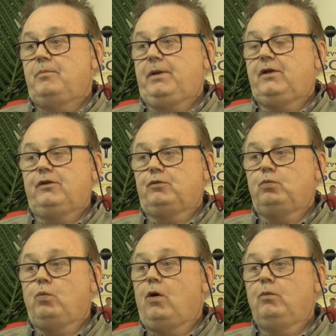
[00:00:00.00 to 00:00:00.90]
because
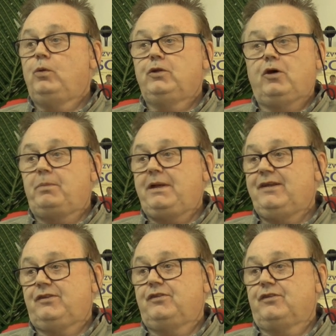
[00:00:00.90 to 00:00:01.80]
one will not be
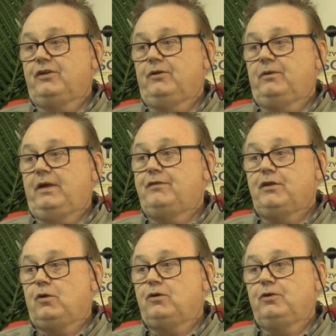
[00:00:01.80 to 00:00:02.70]
listened to if they're
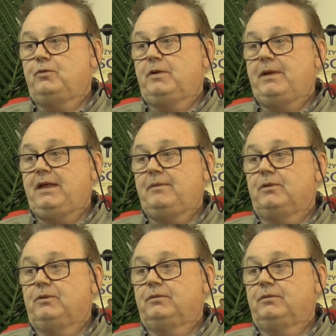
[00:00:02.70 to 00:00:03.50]
not good with people.